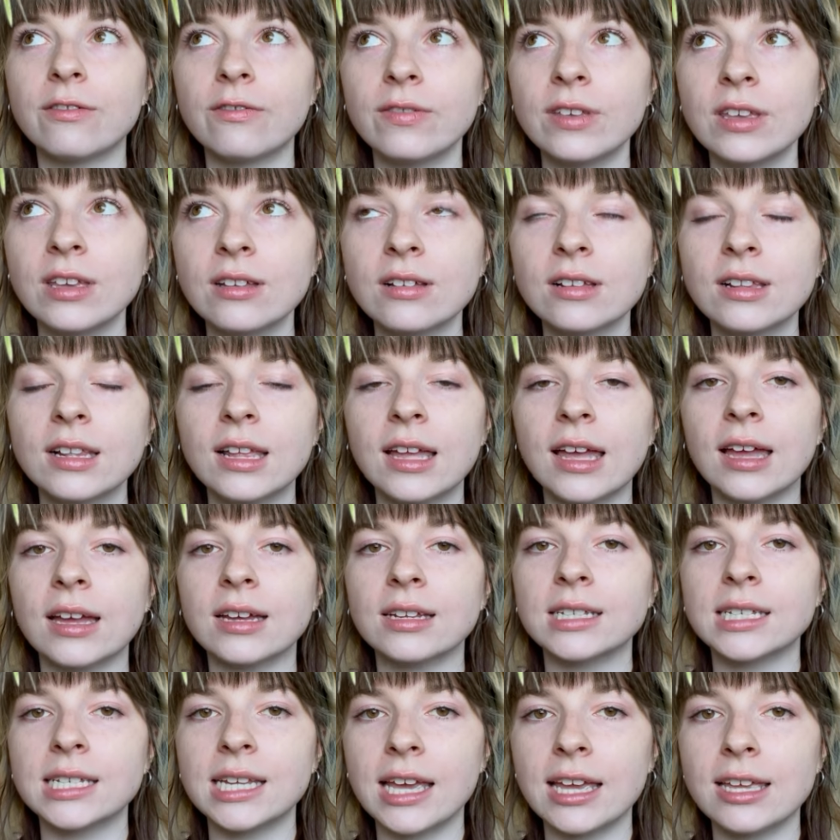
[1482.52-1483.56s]
feel
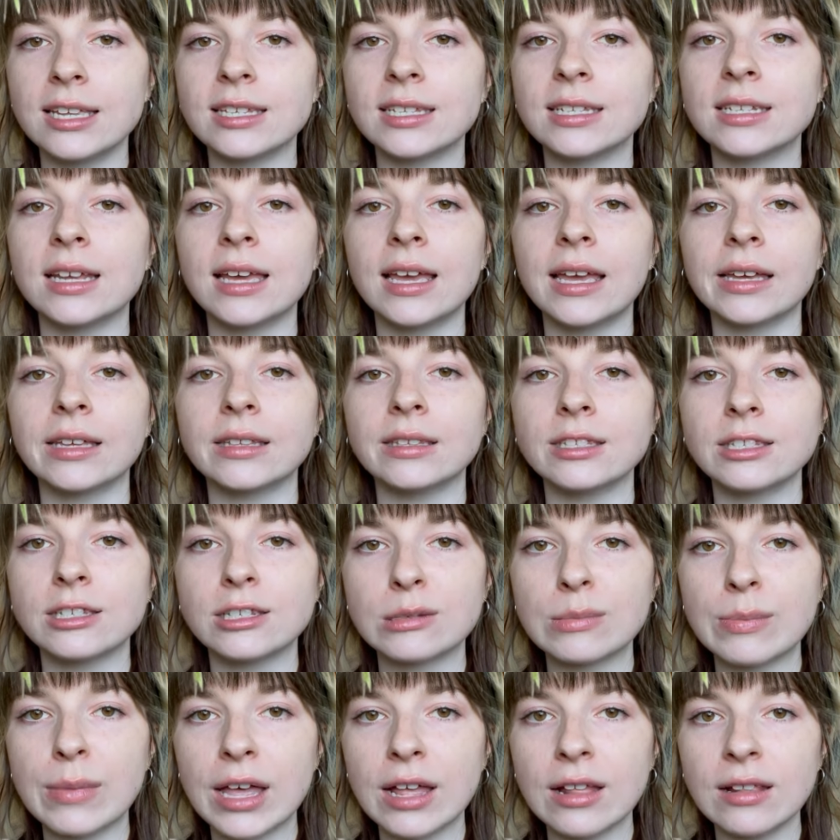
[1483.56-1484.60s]
and taste and
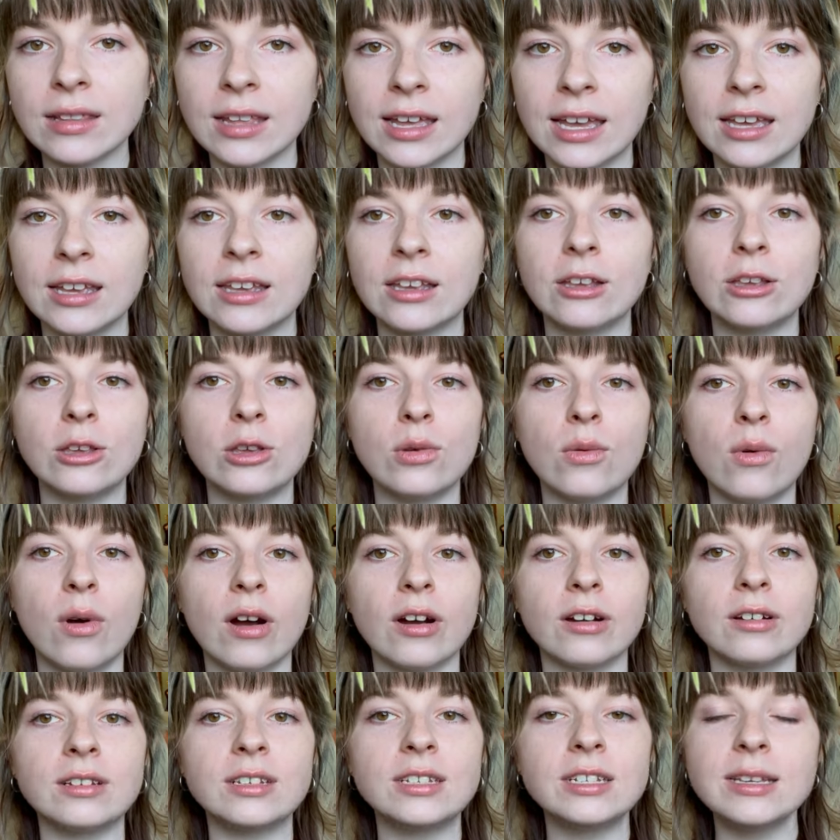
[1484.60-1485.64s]
smell like you
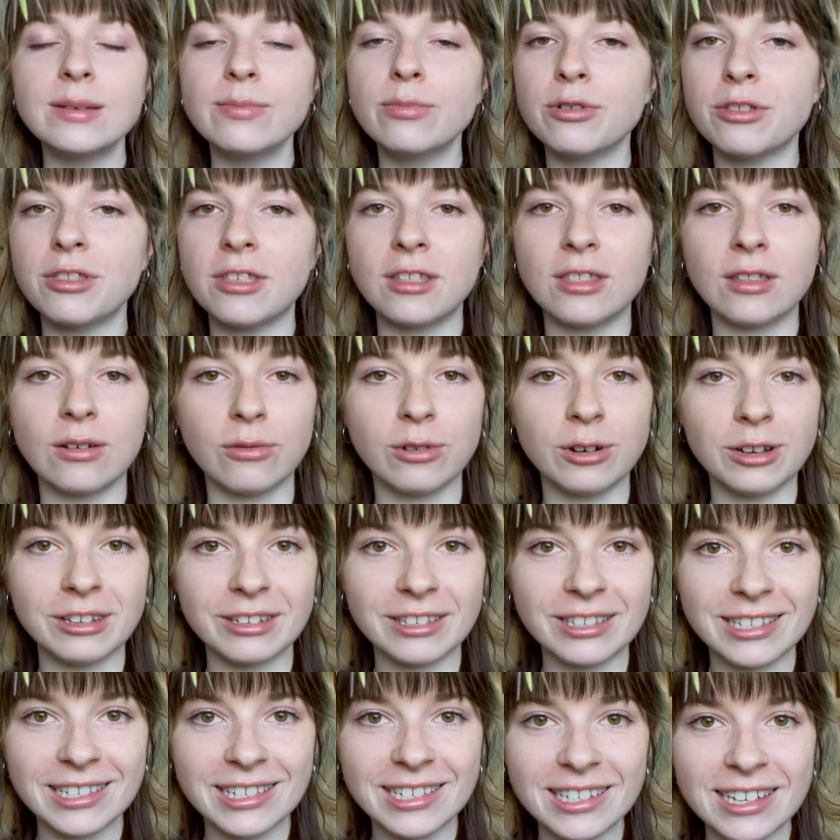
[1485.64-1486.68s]
are deep within the
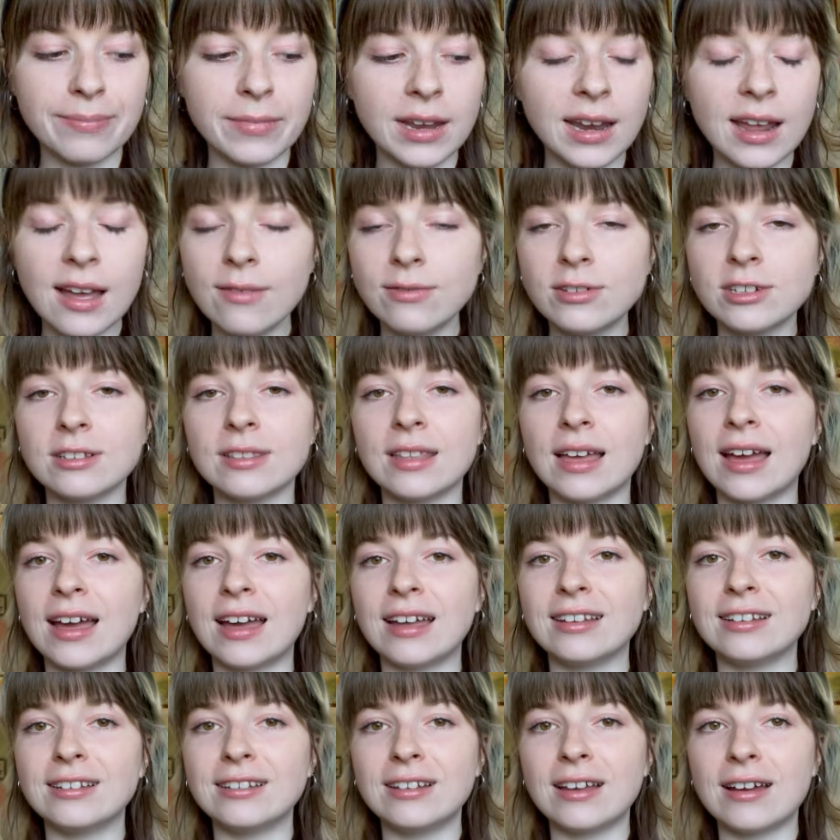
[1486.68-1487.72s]
woods. But after
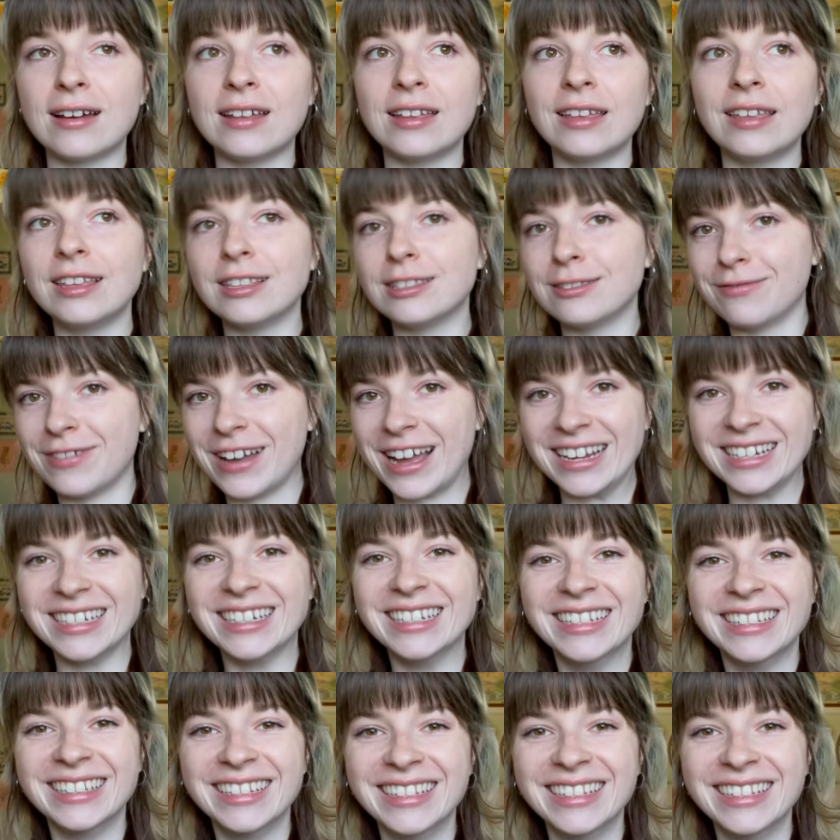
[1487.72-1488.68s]
that, it's fine.